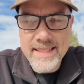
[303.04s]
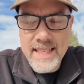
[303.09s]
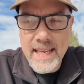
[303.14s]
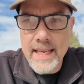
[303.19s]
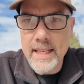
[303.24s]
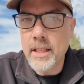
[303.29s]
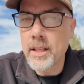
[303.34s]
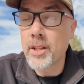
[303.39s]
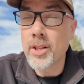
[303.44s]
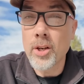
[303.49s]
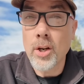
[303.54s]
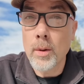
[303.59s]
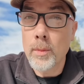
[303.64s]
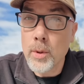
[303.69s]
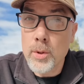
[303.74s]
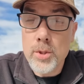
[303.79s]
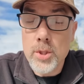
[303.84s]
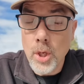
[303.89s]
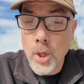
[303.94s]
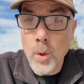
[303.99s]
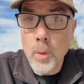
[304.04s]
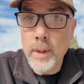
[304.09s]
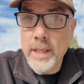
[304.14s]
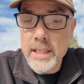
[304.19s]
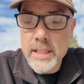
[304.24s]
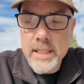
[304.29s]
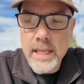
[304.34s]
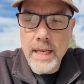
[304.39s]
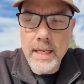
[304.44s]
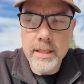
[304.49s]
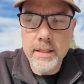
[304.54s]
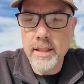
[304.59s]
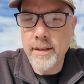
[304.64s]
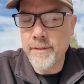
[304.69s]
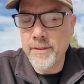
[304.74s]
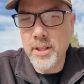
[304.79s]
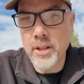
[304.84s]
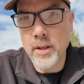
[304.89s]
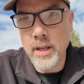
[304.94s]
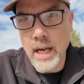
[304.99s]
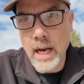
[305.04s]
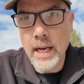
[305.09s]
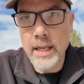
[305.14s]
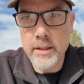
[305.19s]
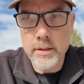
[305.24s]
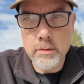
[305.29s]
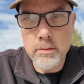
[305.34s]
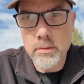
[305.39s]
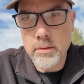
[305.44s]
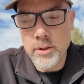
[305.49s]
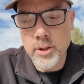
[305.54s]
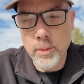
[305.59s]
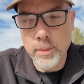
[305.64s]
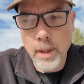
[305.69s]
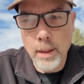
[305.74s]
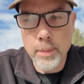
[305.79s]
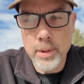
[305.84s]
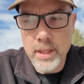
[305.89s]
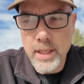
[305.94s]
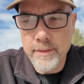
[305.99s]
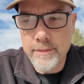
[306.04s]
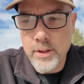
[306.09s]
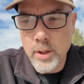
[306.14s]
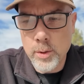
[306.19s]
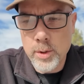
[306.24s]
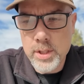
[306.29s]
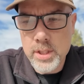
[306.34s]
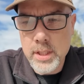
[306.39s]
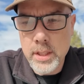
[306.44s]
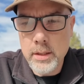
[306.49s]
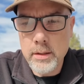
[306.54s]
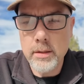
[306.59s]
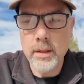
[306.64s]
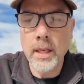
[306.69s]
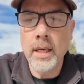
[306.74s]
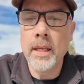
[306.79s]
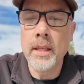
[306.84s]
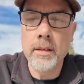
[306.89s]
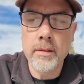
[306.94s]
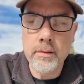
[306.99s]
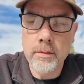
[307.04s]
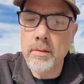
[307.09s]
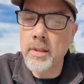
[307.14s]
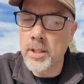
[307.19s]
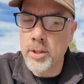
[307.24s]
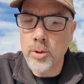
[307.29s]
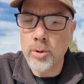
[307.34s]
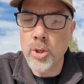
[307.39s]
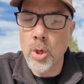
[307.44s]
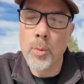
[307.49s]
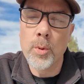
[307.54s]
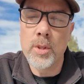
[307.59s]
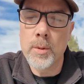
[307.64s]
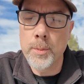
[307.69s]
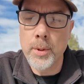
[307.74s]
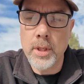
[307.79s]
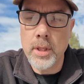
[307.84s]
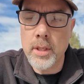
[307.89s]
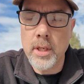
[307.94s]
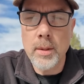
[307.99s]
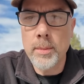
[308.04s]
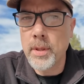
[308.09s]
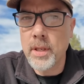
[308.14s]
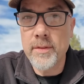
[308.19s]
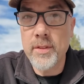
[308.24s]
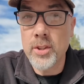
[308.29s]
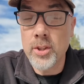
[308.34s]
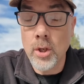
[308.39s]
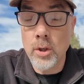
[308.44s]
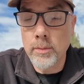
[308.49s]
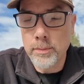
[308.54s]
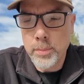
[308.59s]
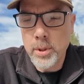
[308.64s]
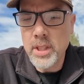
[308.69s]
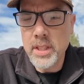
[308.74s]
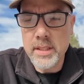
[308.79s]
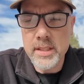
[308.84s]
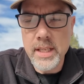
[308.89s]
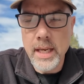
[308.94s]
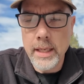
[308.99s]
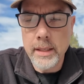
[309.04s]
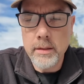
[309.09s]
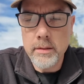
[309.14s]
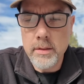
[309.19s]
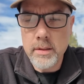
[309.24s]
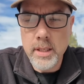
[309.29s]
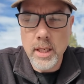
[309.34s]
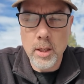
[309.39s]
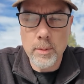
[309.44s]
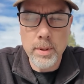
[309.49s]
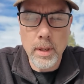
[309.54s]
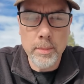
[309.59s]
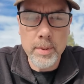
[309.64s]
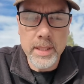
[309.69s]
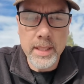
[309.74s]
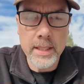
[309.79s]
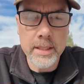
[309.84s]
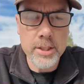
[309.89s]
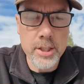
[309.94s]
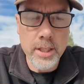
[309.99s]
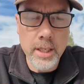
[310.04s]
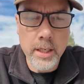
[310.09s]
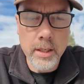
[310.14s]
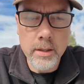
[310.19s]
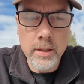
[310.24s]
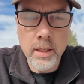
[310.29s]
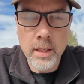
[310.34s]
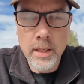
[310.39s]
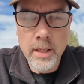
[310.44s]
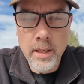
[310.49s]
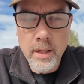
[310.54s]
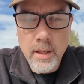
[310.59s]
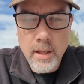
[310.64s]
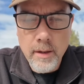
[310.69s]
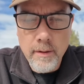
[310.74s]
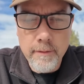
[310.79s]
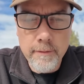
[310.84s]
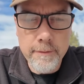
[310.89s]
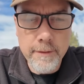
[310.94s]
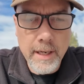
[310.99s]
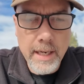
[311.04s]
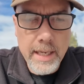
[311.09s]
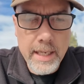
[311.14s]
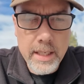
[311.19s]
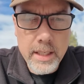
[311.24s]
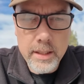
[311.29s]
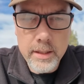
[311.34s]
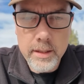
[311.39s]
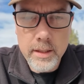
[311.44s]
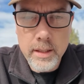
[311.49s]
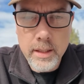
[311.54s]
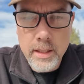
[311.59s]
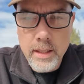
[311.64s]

is 10. They're almost always 10. If they're not, you'll probably have noticed it and then you'll know what to put in here. But if you don't, put in 10. 10 will probably get you there. Via,